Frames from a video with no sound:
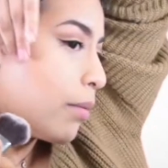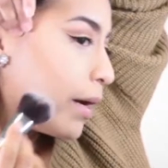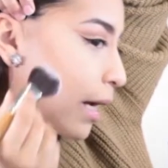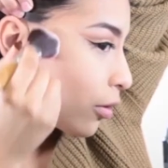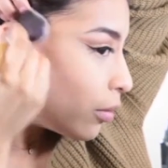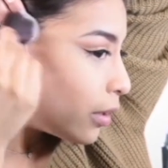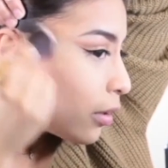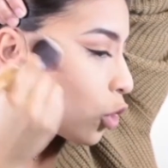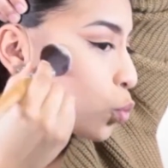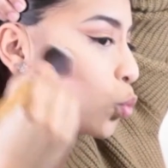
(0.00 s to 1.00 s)
and I'm just gonna
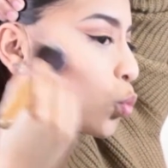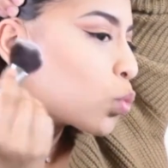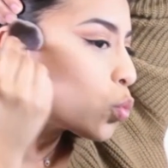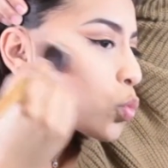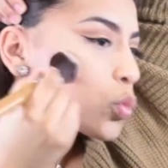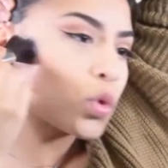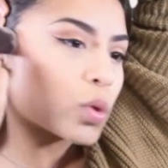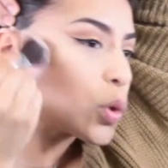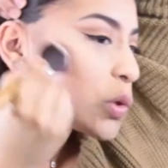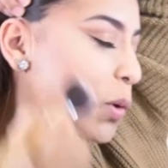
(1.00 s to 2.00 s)
be contouring.